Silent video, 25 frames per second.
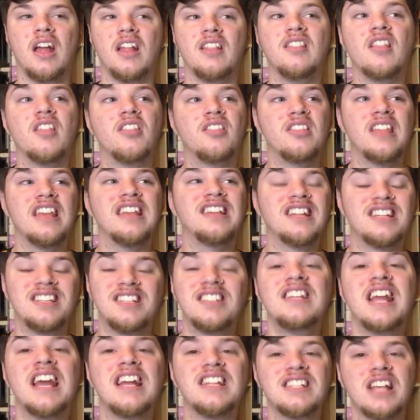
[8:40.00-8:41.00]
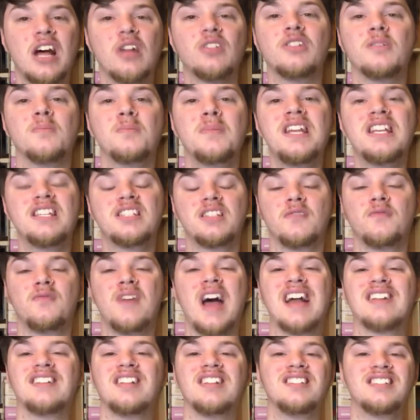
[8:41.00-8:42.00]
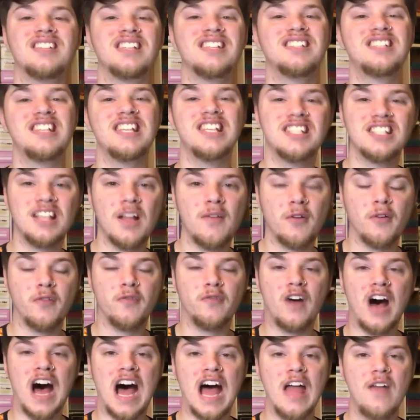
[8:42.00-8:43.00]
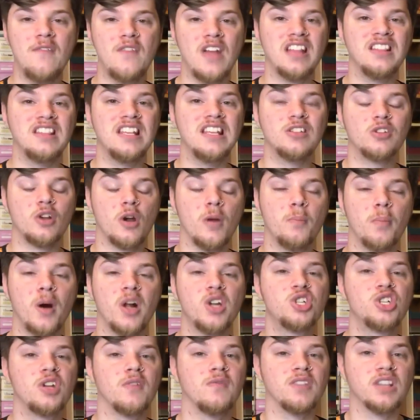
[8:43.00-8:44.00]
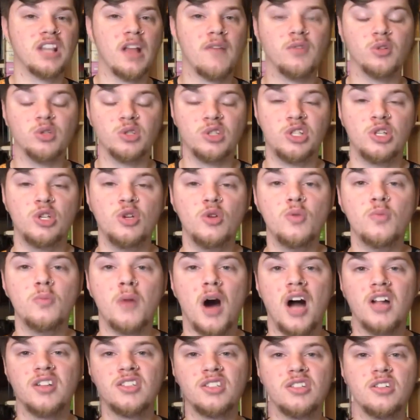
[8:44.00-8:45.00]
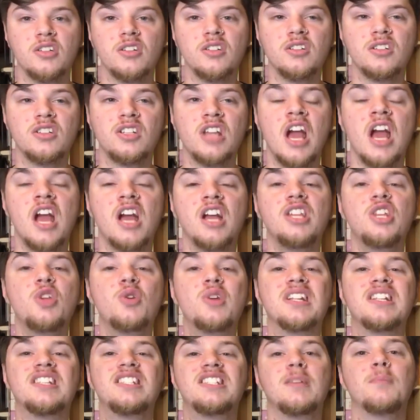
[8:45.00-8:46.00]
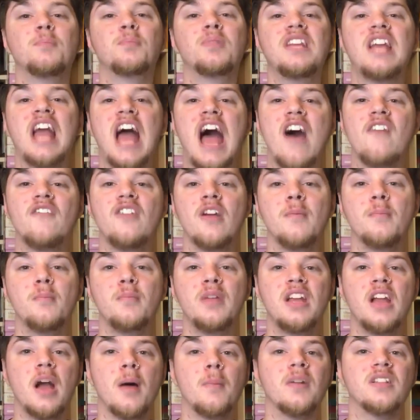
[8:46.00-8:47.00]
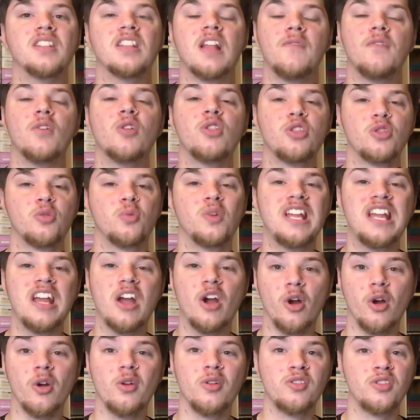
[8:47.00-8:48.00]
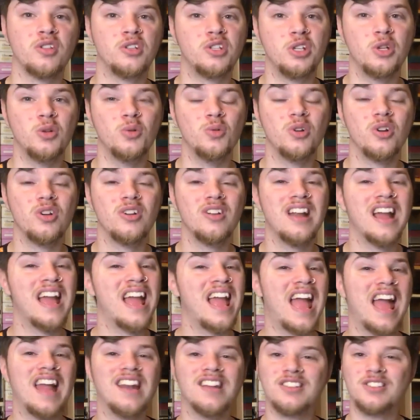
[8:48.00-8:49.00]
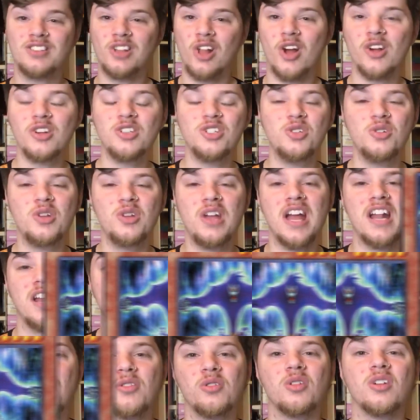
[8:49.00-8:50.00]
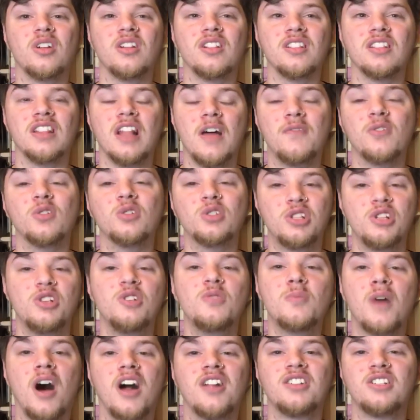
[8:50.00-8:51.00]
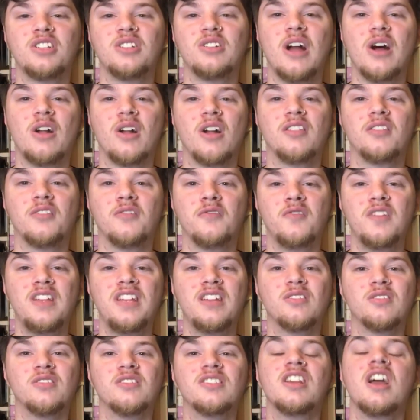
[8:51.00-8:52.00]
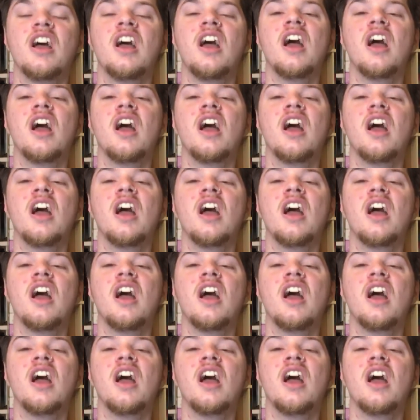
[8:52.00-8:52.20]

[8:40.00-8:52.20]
The thing that stands out to me is the fact that since he's level 5 and these are a bunch of level 2 monsters, you can simply have him become a level 3 earth tuner, and as long as you get another level 2 monster out on the field,